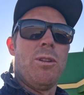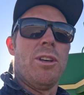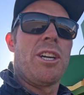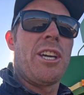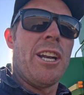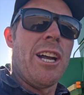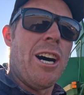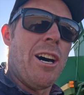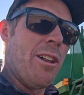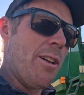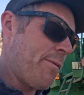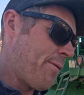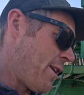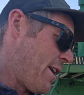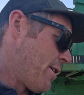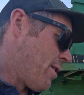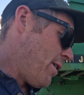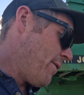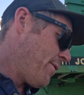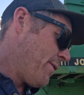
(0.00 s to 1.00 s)
the canola
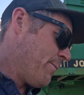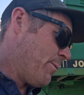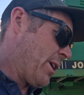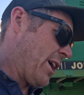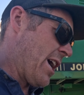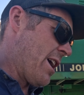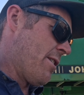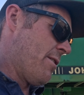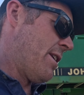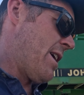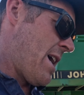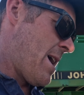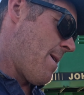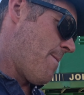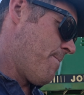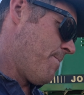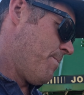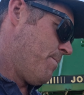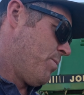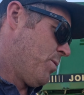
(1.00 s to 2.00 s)
front off, and we're going
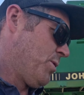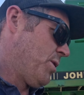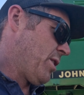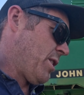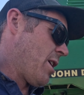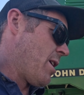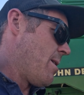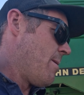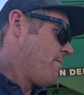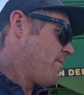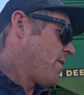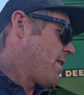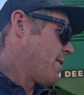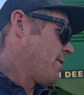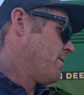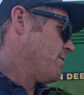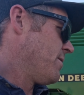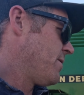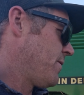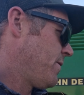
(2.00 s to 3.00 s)
to put the comb front
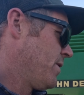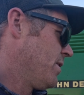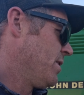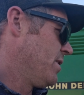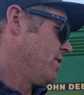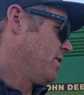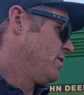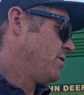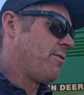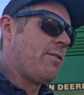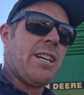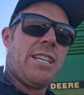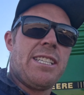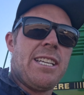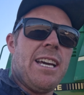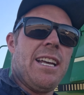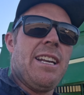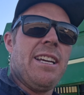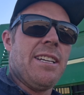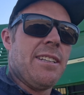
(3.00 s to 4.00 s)
on for direct
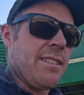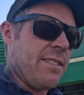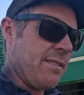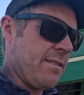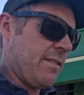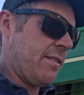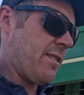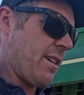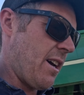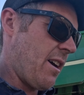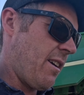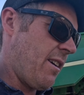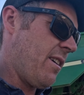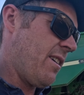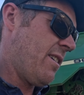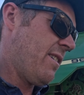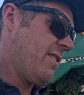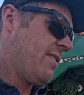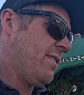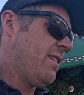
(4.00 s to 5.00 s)
heading. So
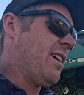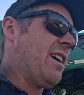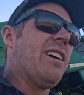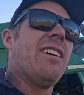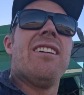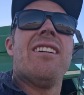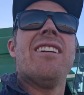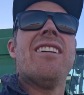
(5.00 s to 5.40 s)
yeah,